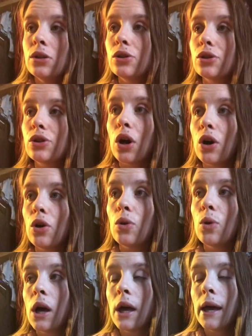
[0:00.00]

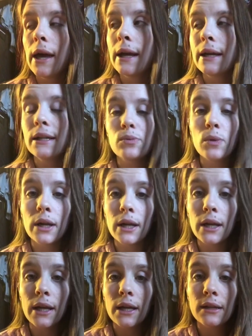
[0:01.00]
So it is what
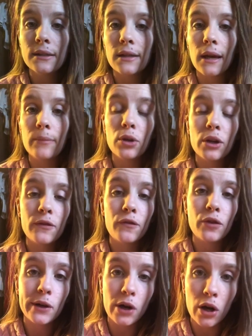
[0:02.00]
it is. I'm looking
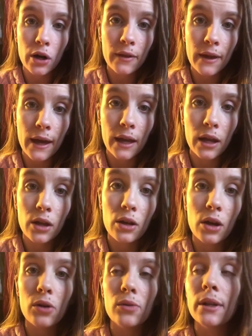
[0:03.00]
for a car that, you
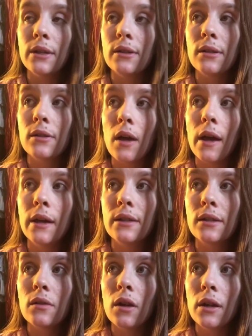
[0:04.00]
know, is
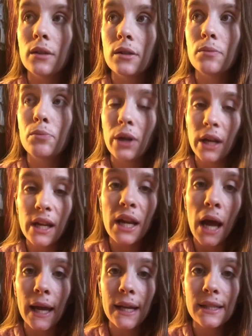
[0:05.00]
is is pretty
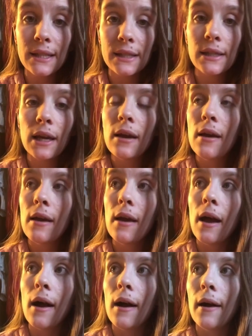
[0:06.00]
nice.
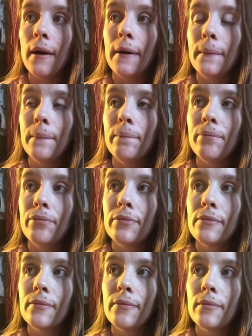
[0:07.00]
Um
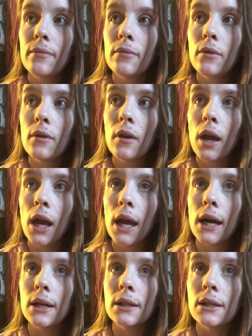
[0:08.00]

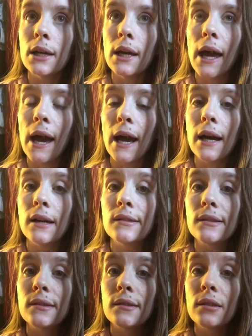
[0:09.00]
and it
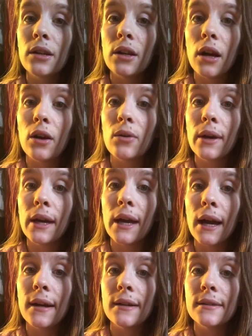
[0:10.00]
has, you know, it
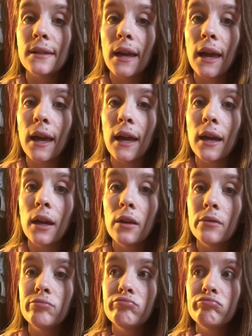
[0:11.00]
has a